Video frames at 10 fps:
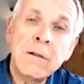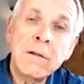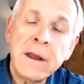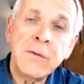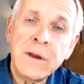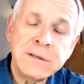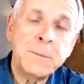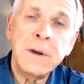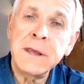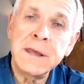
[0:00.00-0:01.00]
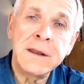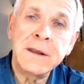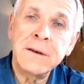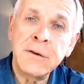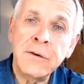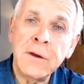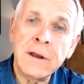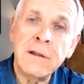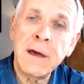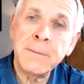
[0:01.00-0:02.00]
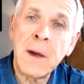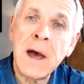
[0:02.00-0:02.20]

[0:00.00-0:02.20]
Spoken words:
of your friends' money in it. You got a lot behind